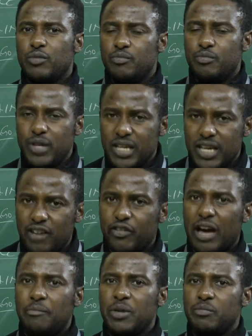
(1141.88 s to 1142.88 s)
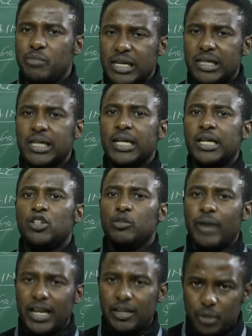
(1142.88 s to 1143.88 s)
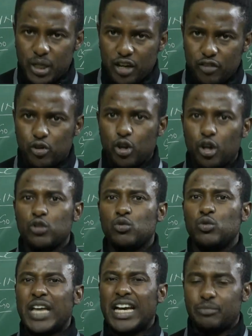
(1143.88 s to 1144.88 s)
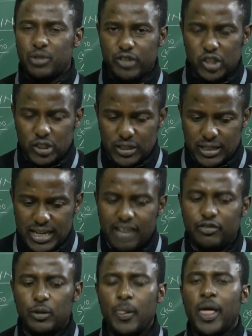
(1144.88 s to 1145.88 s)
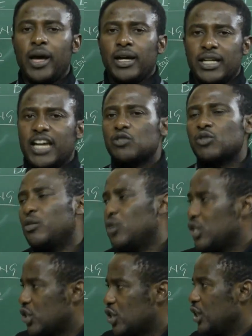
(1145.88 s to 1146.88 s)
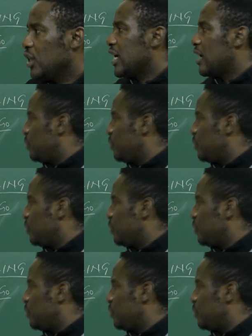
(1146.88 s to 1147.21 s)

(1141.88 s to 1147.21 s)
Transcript: behave and mimic human behavior to that professional level. That's why we see